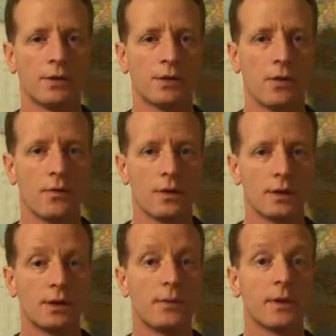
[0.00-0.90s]
Just know that
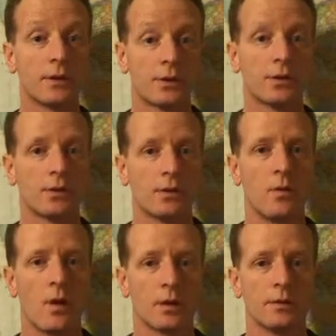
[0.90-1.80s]
it's something that you're going
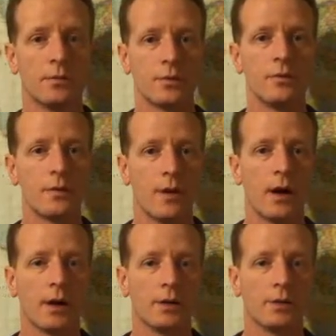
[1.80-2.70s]
to want to improve
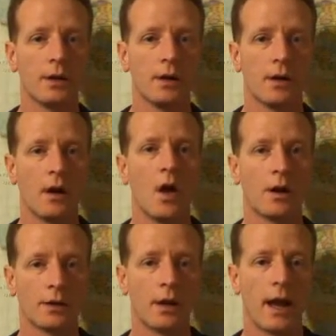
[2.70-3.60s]
upon
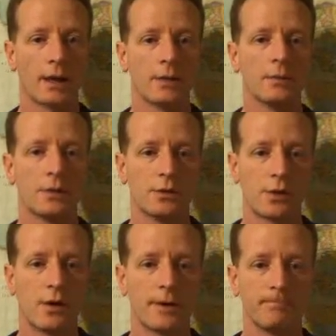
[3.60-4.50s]
along your academic
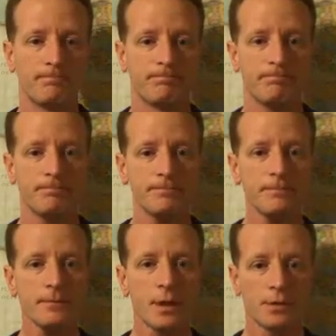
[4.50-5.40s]
journey.
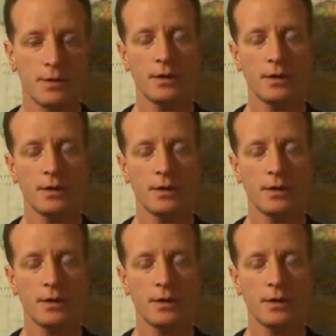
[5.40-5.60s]
So